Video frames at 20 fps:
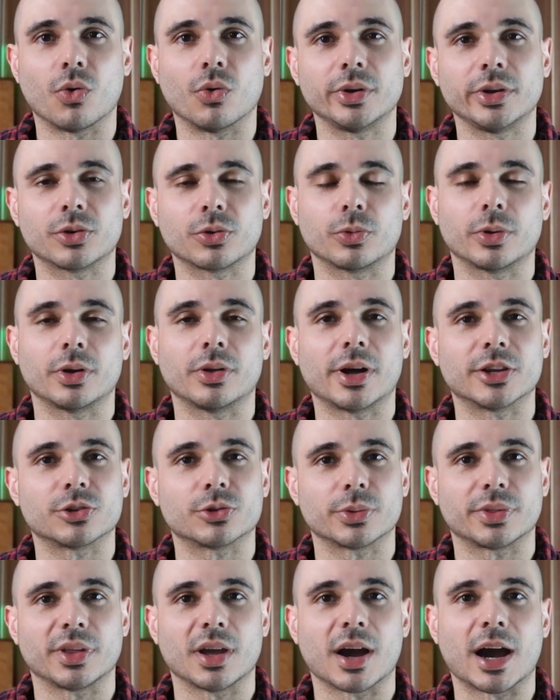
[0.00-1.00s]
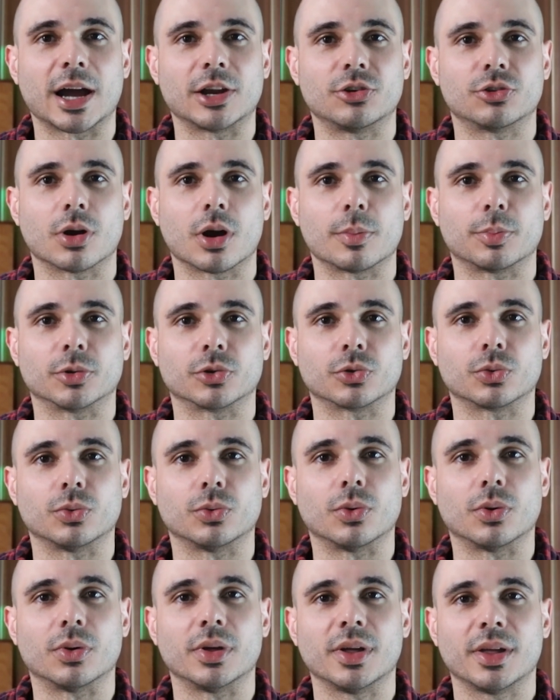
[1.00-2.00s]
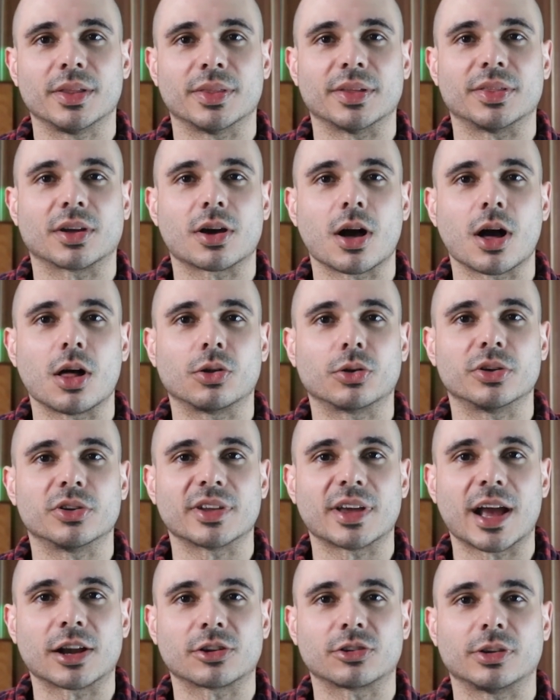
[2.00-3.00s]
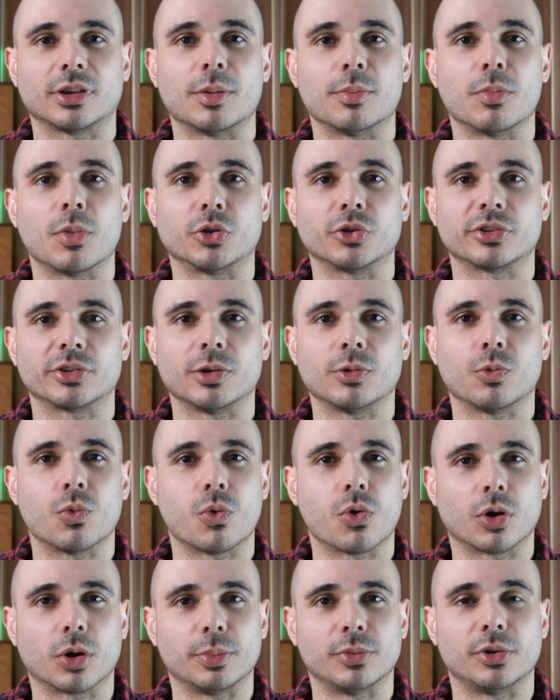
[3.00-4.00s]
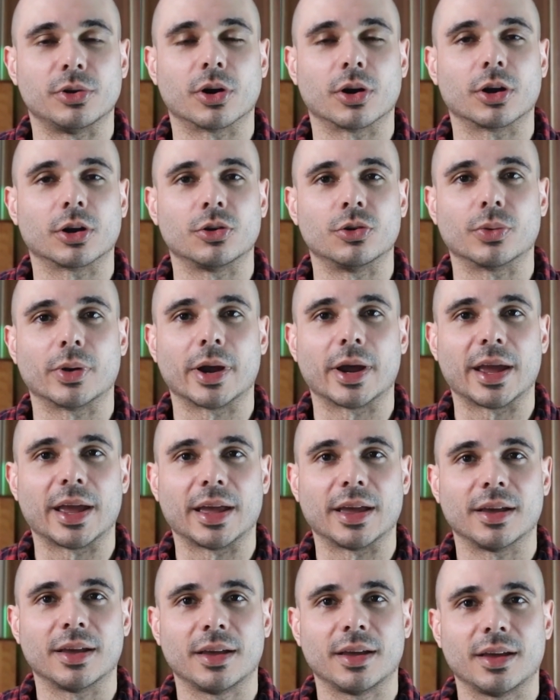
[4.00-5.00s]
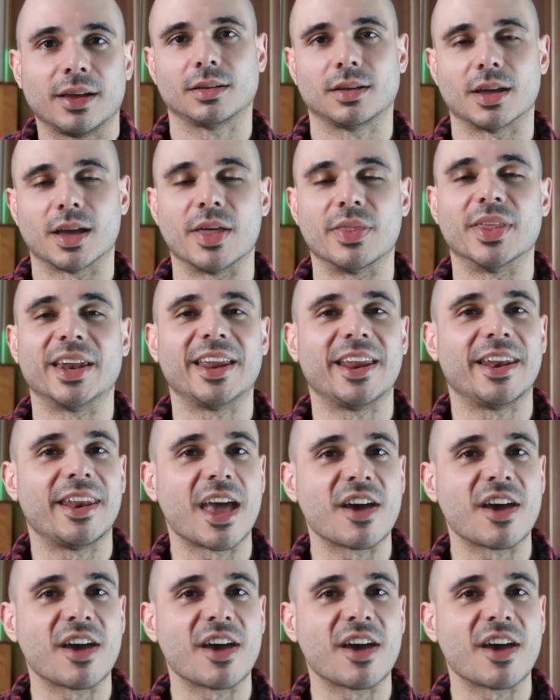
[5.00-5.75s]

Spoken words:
only to realize with the eyedropper tool that the color is actually a mostly warm dark gray, And then